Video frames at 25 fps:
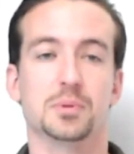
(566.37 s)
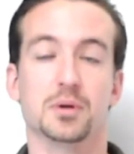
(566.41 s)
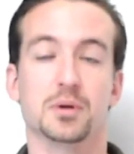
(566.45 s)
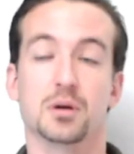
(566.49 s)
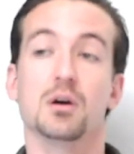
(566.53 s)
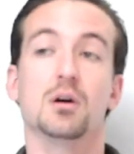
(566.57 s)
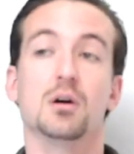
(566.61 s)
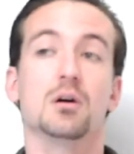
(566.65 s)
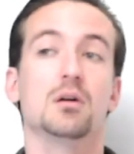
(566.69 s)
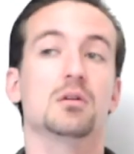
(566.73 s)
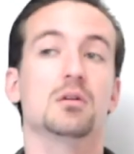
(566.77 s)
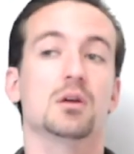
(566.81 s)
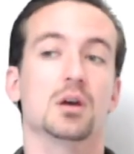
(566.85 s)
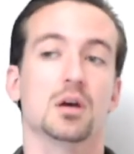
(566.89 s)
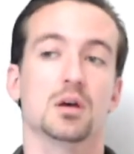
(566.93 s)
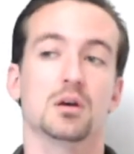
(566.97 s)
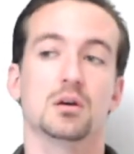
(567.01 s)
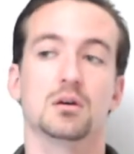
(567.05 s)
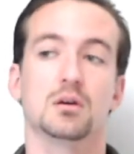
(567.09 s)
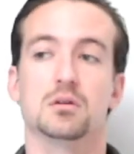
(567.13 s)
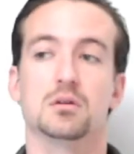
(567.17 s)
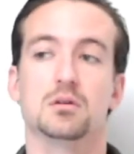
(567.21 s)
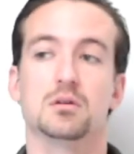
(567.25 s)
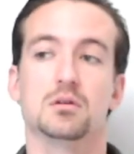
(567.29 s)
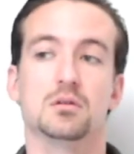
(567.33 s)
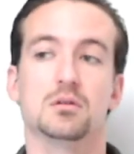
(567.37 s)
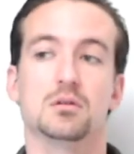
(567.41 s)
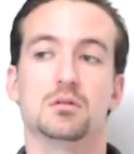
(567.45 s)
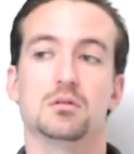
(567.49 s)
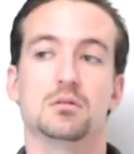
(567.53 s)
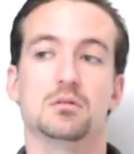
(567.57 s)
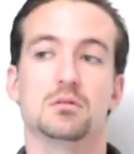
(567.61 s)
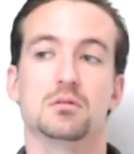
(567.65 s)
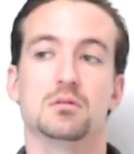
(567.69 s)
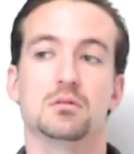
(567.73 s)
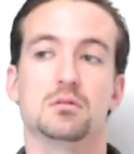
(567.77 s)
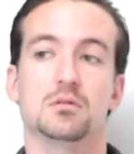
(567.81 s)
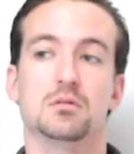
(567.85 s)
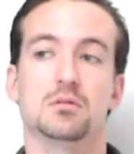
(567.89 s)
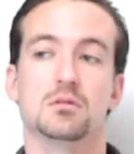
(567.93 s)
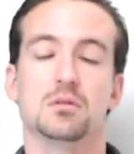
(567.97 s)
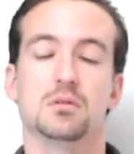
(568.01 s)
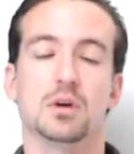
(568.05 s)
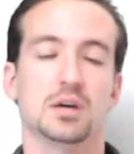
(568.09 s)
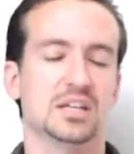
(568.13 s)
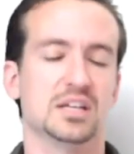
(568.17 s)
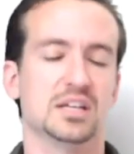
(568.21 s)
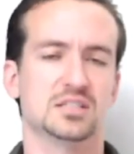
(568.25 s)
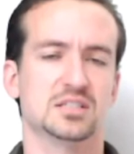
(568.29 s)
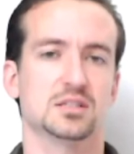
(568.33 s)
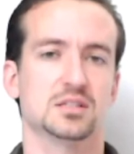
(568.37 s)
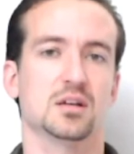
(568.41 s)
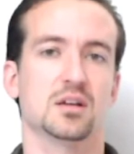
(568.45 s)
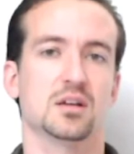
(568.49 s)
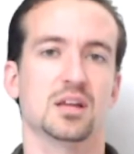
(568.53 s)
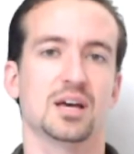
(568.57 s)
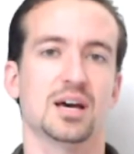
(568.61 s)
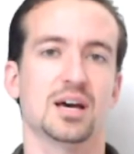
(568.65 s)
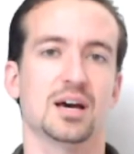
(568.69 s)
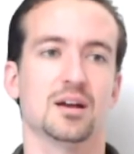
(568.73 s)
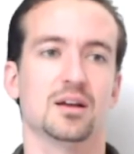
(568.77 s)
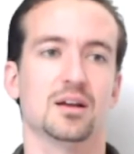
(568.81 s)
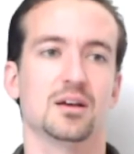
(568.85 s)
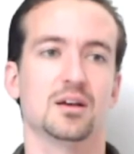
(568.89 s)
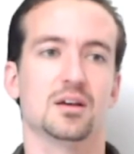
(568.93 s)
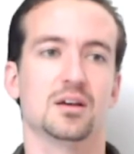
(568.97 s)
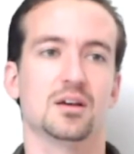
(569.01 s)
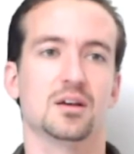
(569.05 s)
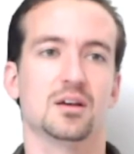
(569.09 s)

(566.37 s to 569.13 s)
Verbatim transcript: you're like, oh, okay, and that's the end of that.